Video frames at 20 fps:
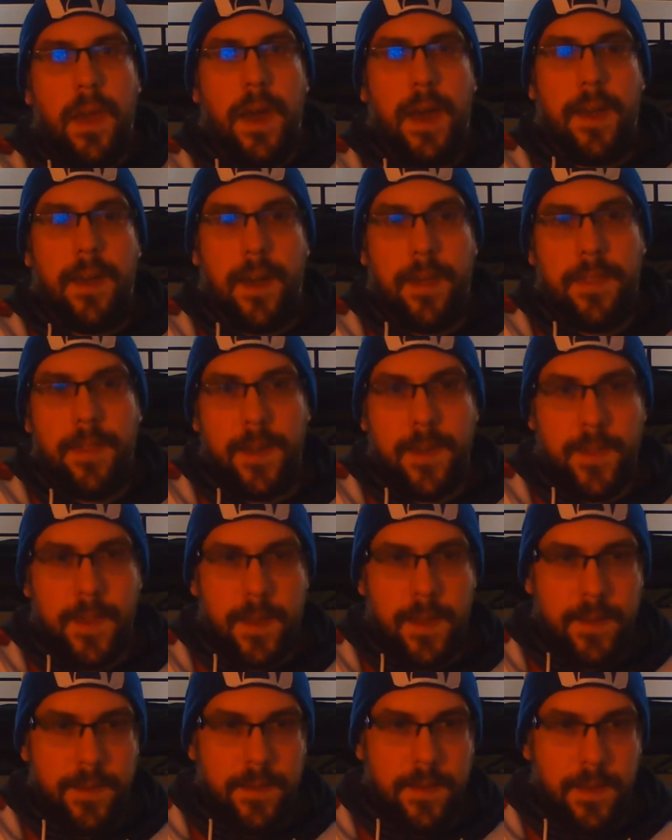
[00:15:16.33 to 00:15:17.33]
I think
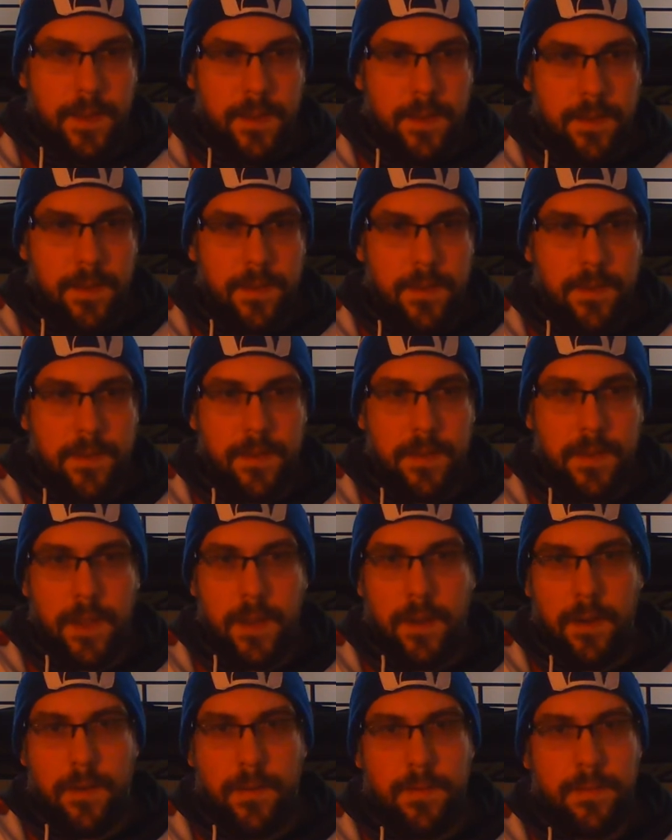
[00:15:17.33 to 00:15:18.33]
that he sees,
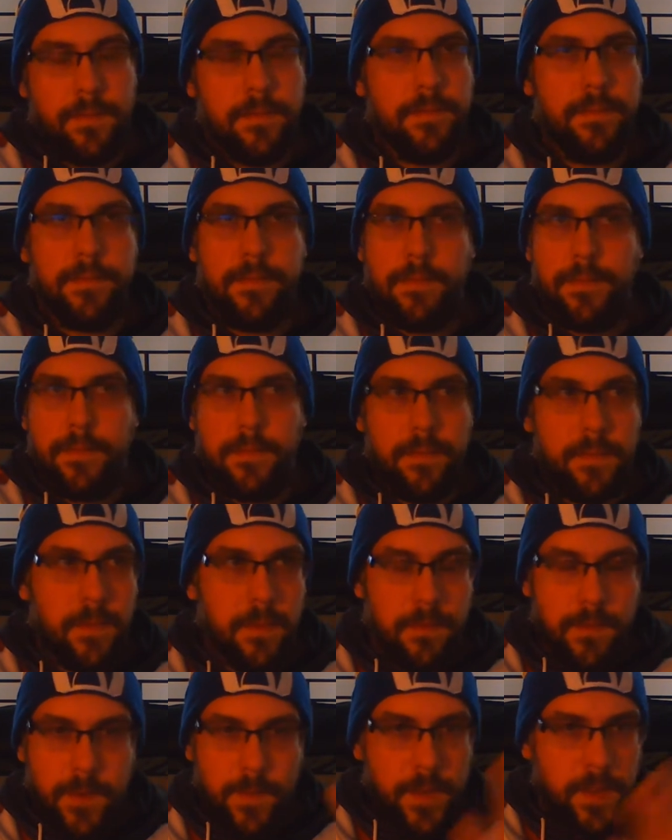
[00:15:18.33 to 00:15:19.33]

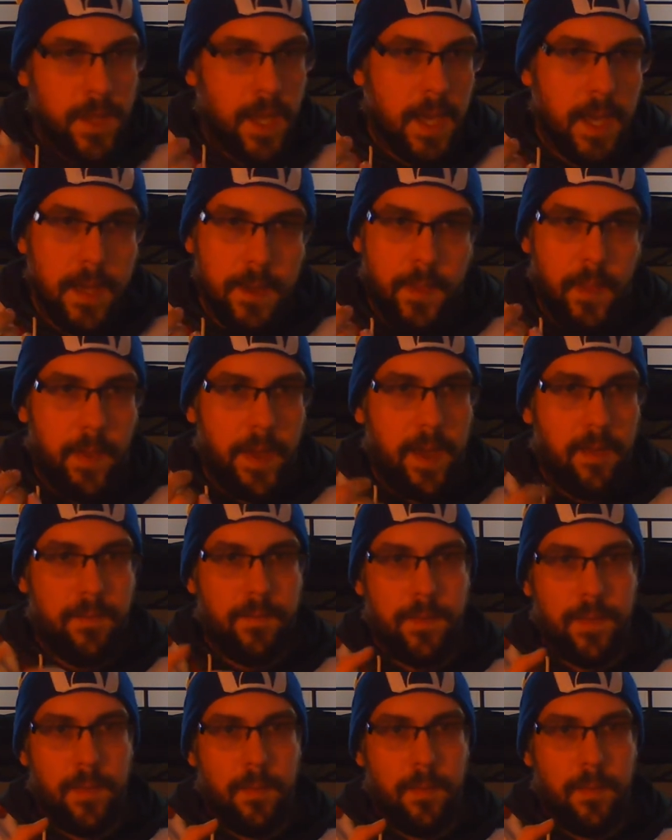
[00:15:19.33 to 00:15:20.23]
from the taking of the land,